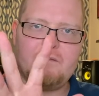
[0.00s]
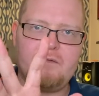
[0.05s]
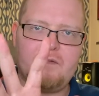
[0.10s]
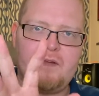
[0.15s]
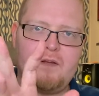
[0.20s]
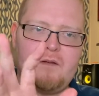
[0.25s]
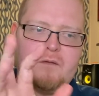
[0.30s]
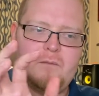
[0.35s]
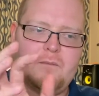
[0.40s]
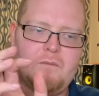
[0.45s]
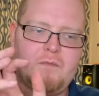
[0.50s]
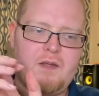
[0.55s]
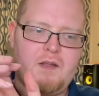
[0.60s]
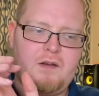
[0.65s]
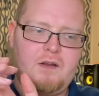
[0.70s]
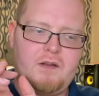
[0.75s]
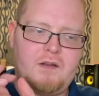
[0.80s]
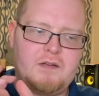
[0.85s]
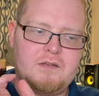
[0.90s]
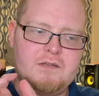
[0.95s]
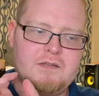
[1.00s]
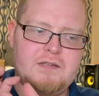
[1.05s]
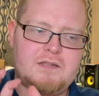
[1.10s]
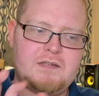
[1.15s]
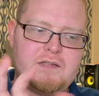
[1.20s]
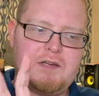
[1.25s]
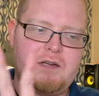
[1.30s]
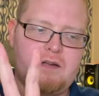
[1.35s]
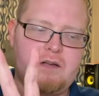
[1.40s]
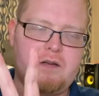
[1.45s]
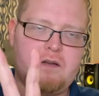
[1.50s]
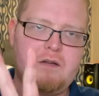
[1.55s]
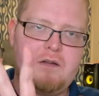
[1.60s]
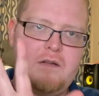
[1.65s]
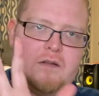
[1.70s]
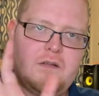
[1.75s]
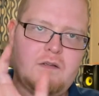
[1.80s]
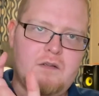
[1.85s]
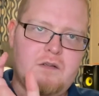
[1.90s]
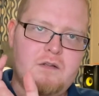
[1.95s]
them that it can stick
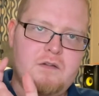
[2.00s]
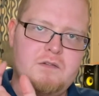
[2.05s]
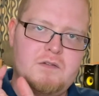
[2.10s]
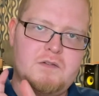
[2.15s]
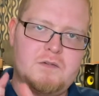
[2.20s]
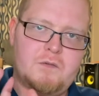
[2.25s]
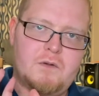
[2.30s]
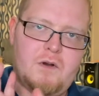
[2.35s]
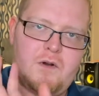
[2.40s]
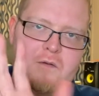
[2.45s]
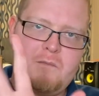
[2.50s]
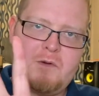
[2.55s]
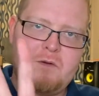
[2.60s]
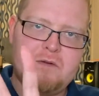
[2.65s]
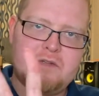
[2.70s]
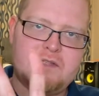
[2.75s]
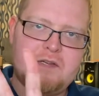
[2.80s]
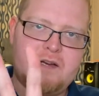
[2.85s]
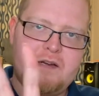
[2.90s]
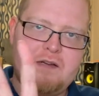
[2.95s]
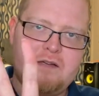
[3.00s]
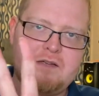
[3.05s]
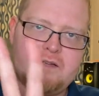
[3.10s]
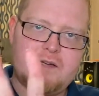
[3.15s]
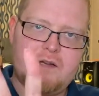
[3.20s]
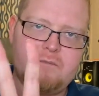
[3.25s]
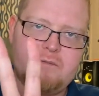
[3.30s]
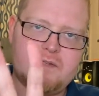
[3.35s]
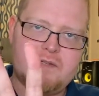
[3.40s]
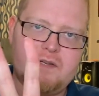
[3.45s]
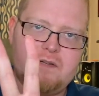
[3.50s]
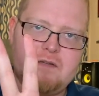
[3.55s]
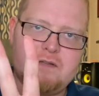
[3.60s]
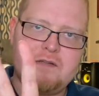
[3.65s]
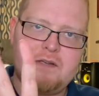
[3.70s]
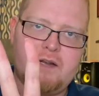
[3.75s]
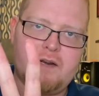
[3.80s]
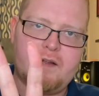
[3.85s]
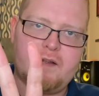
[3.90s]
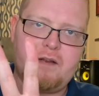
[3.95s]
to almost any substance
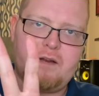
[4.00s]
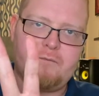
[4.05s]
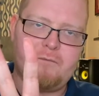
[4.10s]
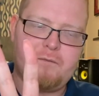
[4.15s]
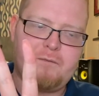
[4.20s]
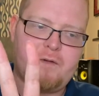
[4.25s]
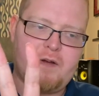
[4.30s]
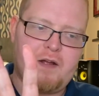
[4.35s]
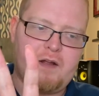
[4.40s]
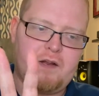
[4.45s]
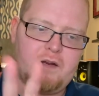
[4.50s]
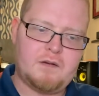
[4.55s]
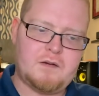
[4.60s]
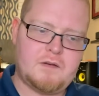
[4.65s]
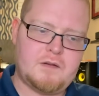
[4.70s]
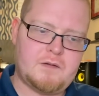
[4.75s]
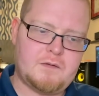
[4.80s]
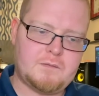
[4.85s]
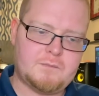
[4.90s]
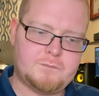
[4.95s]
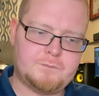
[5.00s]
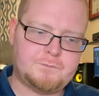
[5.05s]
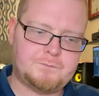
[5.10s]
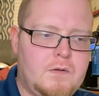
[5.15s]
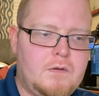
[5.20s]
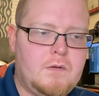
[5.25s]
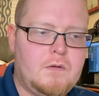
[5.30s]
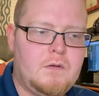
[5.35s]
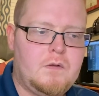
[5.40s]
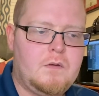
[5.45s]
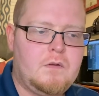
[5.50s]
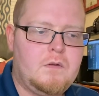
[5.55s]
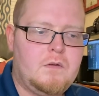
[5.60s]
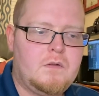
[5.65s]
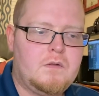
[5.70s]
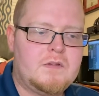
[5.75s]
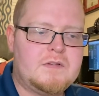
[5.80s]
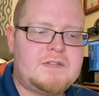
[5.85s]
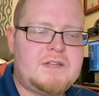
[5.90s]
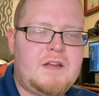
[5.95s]
that it can find.
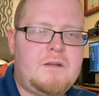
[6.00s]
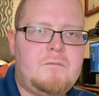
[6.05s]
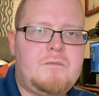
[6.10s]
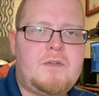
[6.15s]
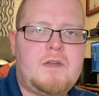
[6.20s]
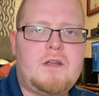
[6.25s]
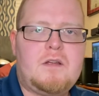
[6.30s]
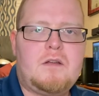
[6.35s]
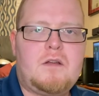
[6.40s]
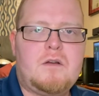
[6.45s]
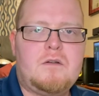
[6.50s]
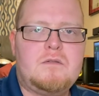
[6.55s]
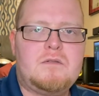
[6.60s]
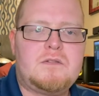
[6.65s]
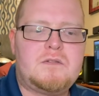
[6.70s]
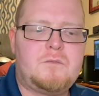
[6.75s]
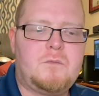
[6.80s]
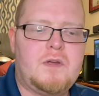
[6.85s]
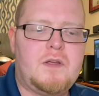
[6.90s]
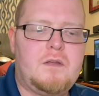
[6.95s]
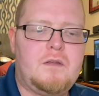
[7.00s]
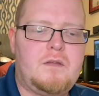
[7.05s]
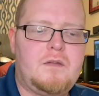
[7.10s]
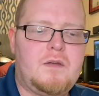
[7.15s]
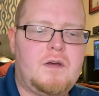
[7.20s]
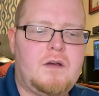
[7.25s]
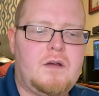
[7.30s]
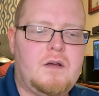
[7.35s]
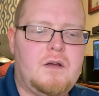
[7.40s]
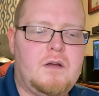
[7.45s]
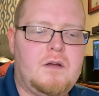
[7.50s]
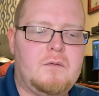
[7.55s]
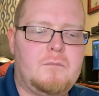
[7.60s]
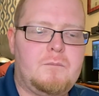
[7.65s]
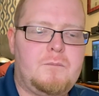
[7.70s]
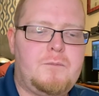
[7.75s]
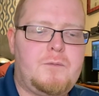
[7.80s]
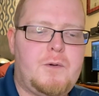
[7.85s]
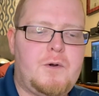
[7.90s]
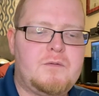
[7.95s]
The same thing goes with
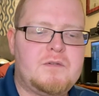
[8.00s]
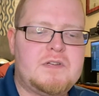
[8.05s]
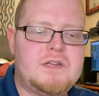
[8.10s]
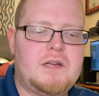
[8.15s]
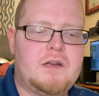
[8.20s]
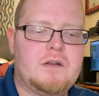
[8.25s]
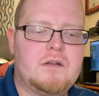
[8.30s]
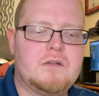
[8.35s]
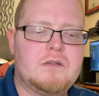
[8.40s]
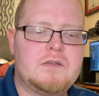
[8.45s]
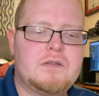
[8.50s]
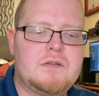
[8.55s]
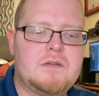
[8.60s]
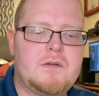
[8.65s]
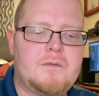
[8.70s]
proteins.